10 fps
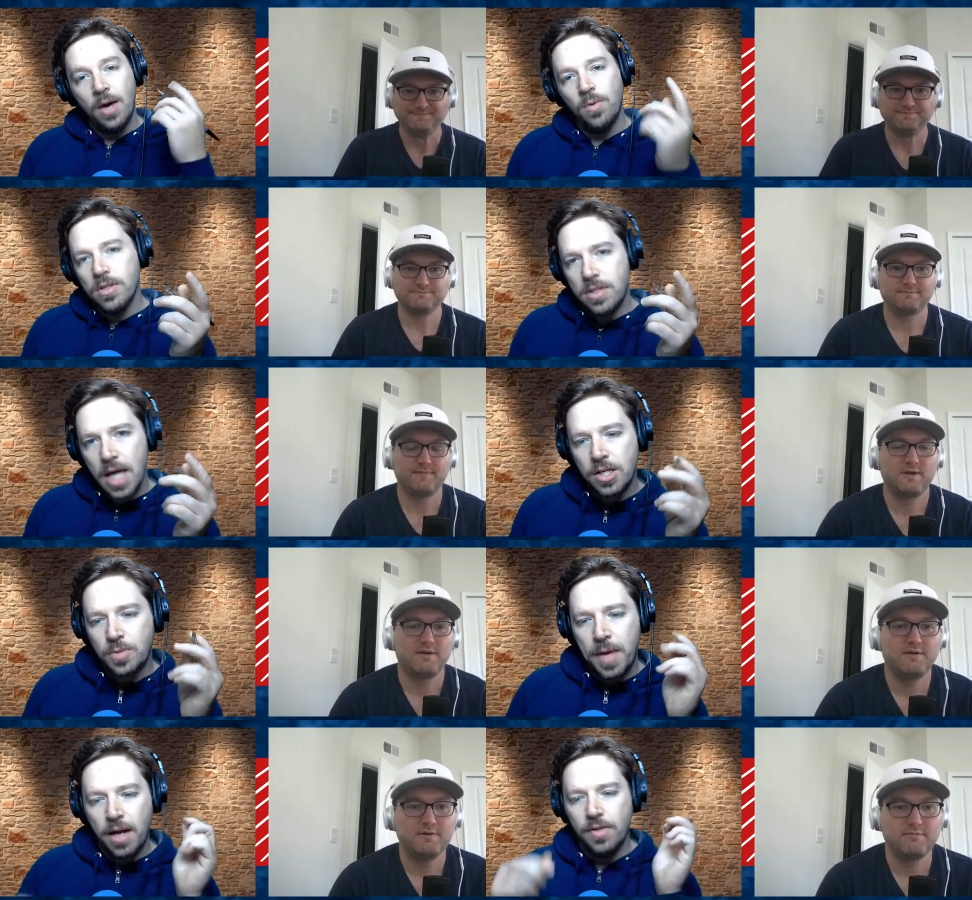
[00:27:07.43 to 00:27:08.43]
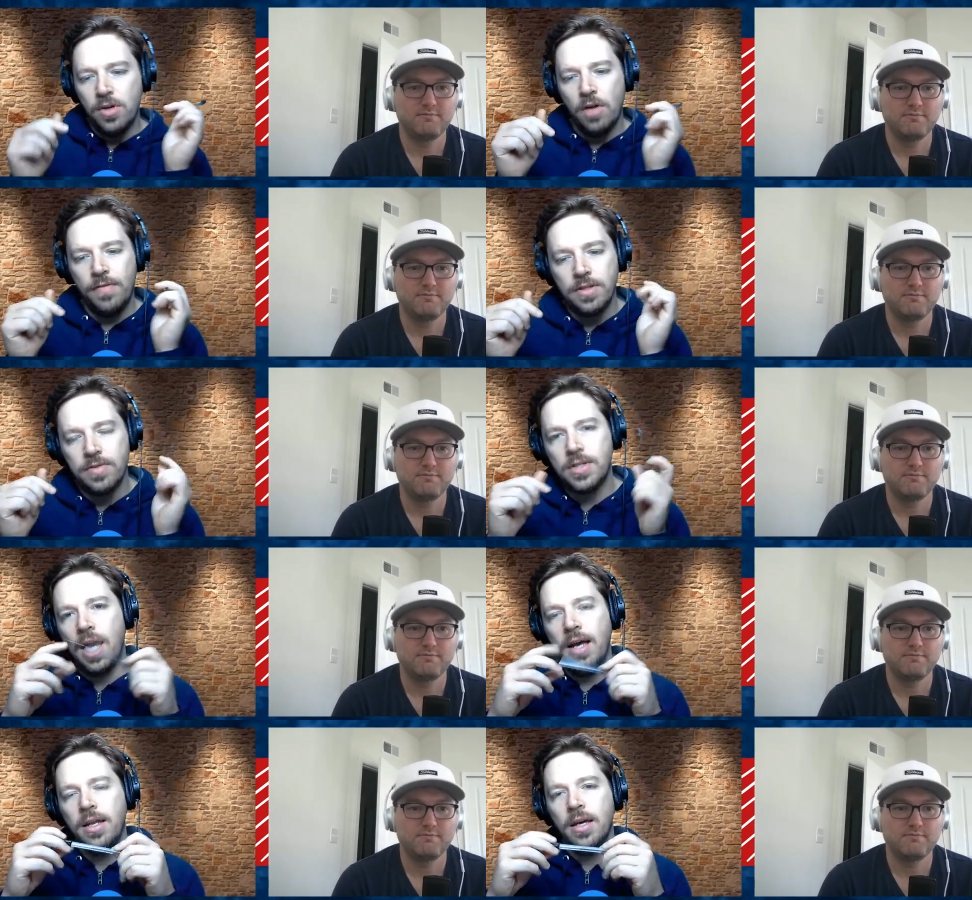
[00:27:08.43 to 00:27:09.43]
Speaker 1: I will say, just back on the offensive
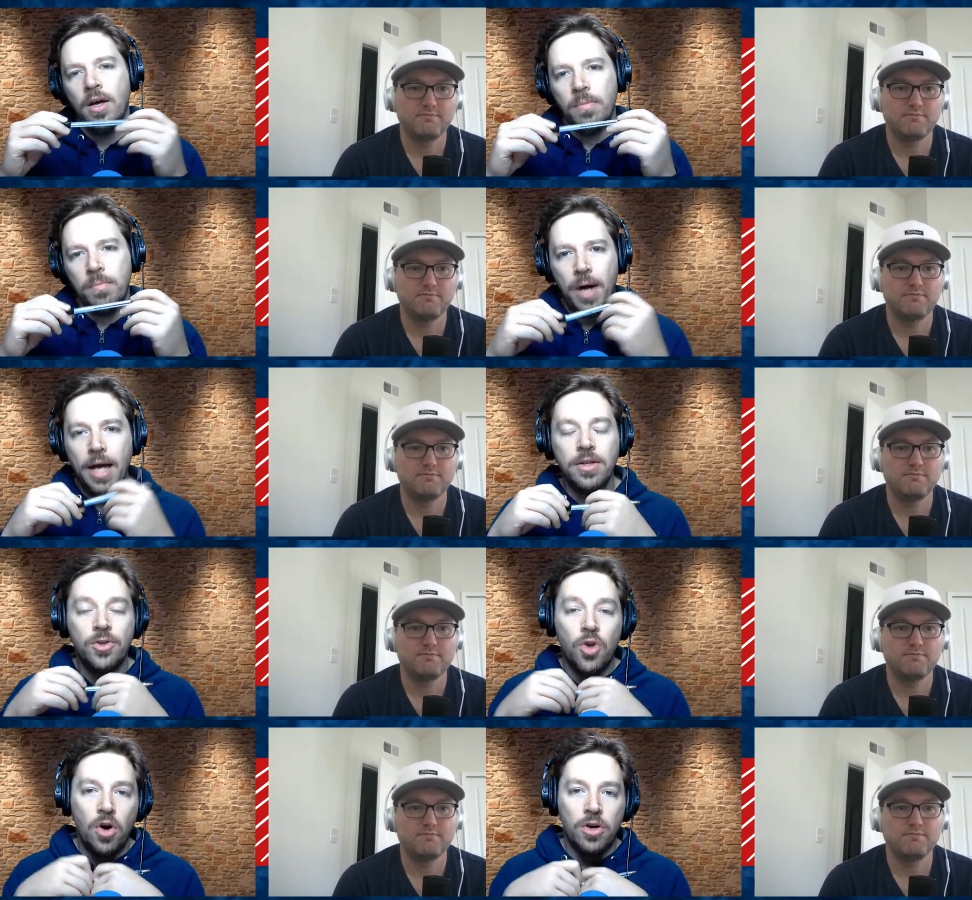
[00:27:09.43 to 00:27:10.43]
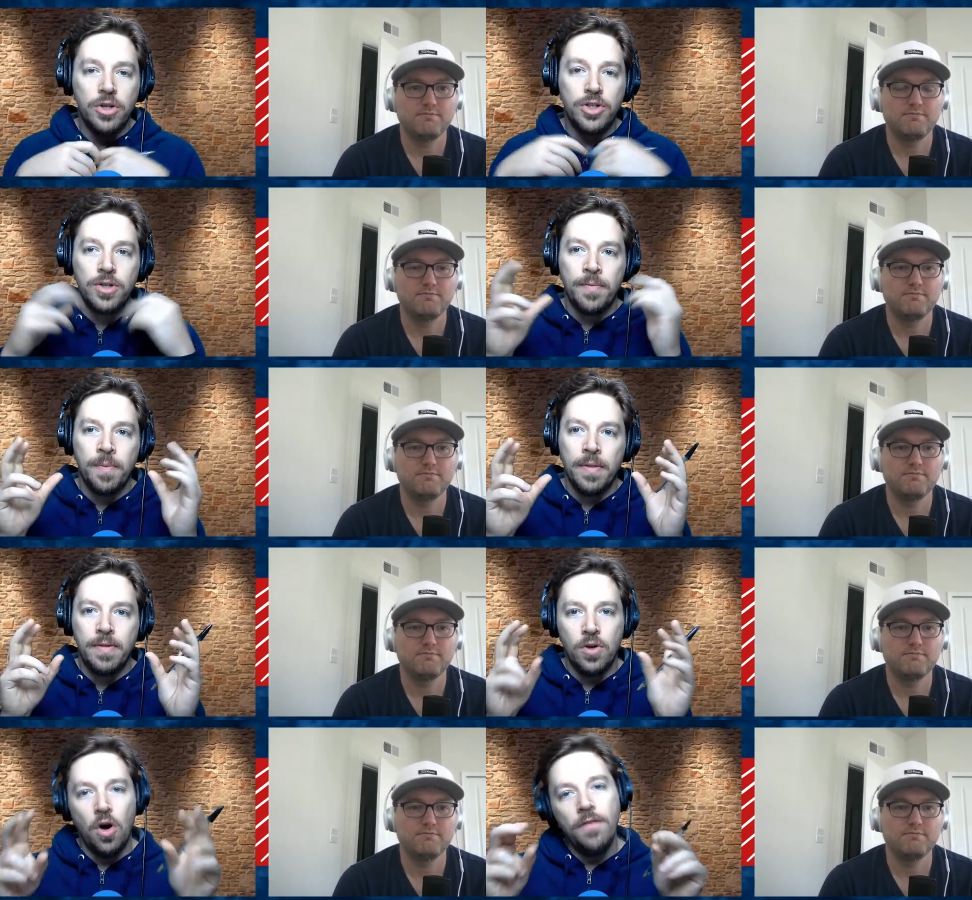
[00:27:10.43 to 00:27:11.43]
side, by and large,
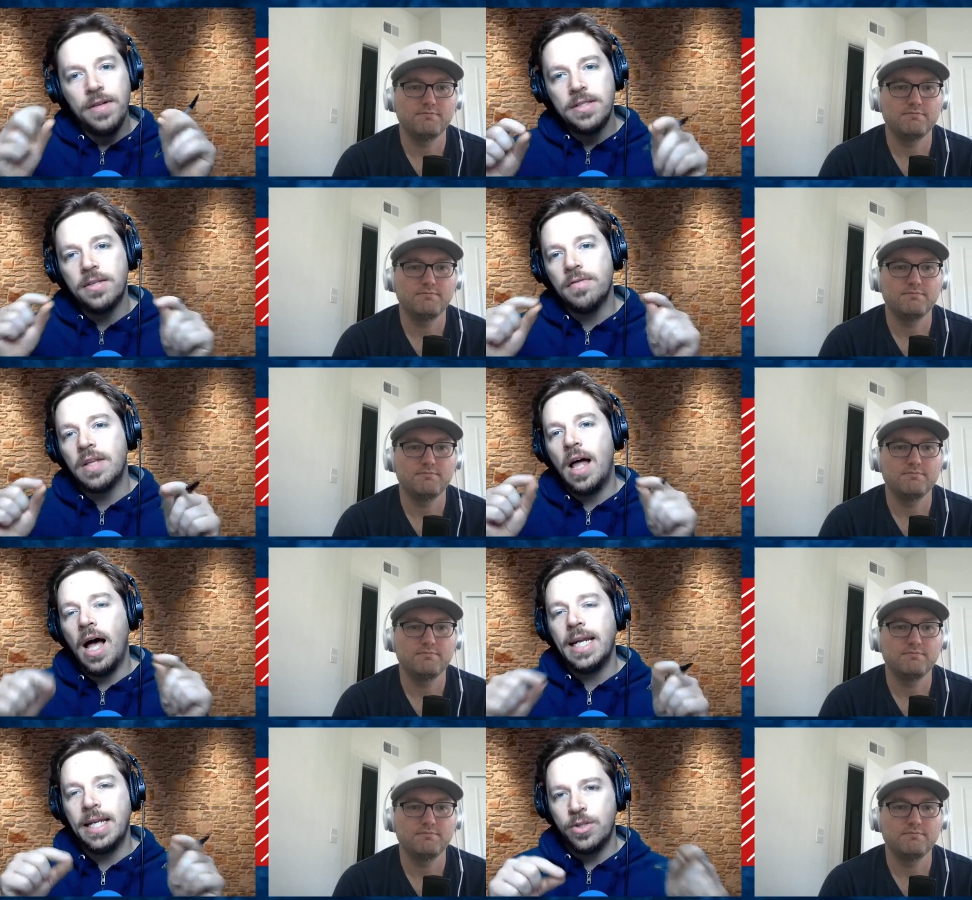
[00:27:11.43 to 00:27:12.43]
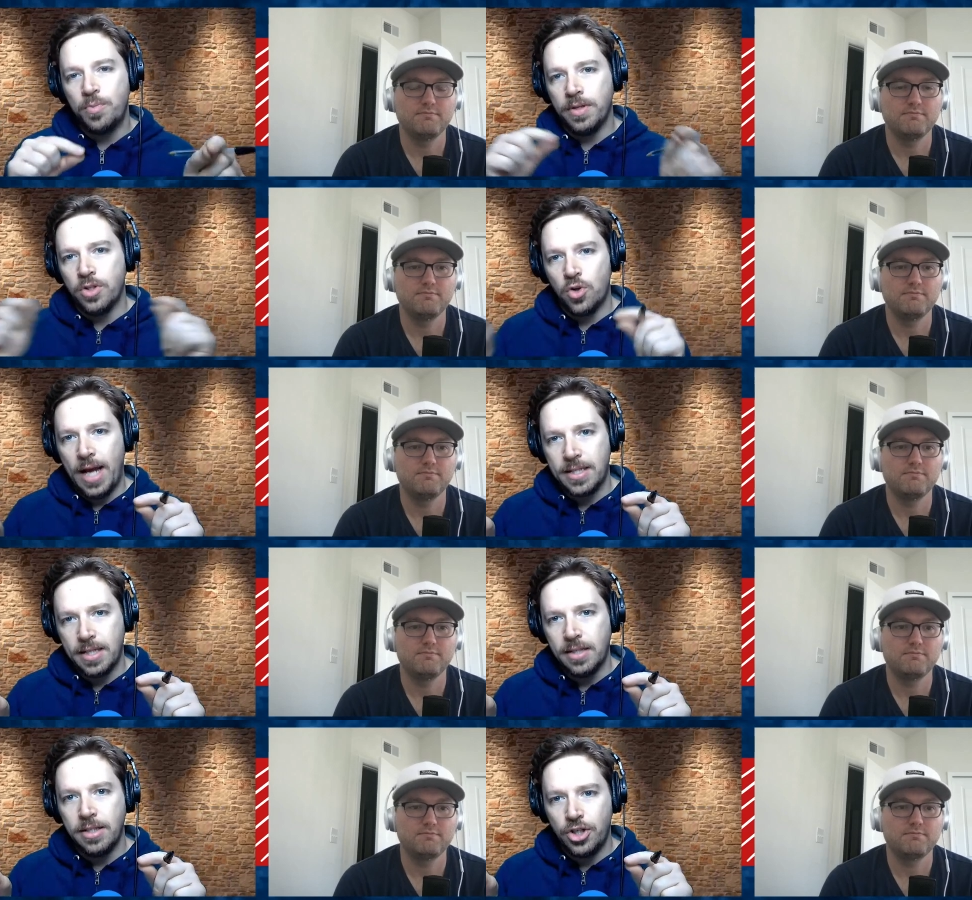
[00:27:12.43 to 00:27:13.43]
the offensive line has been
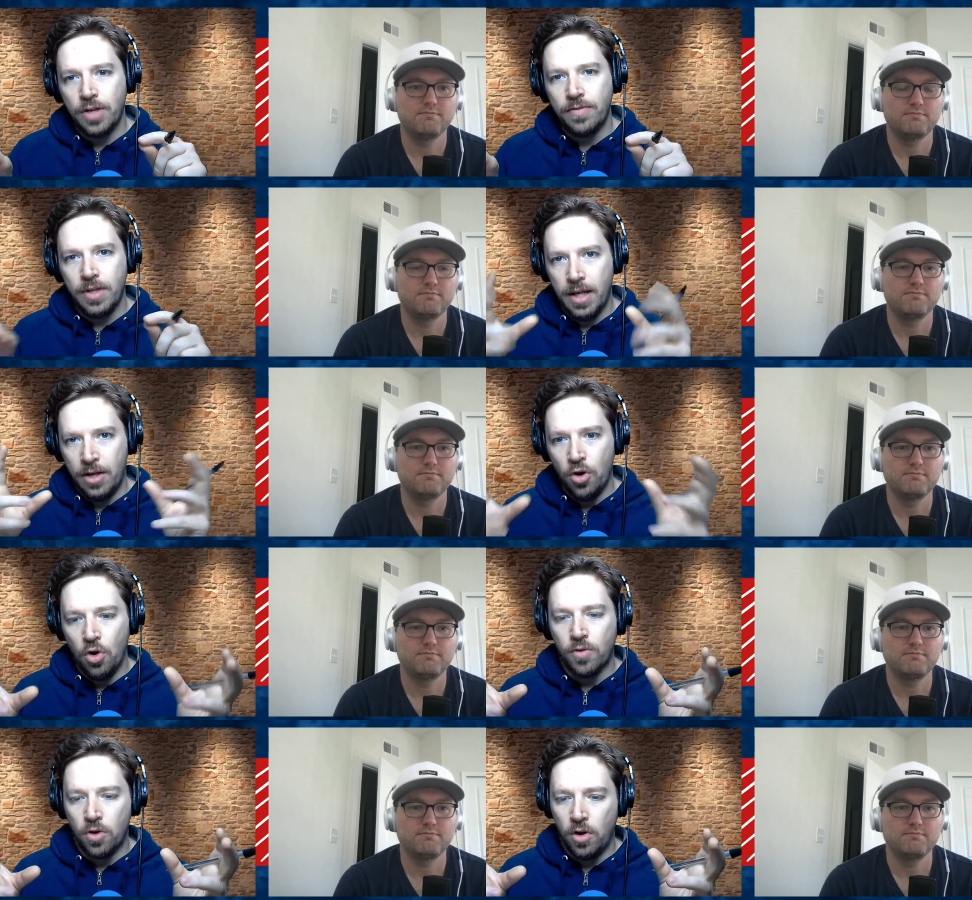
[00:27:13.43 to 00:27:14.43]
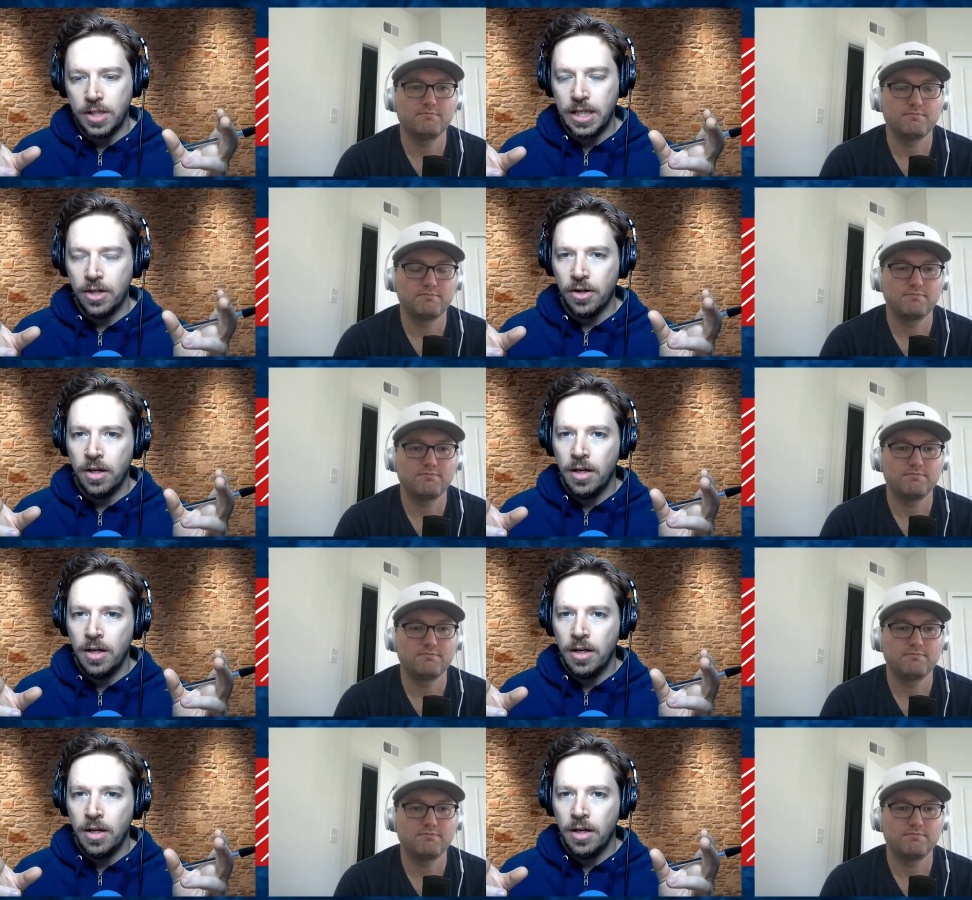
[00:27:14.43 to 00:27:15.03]
drastically shifted and overhauled here.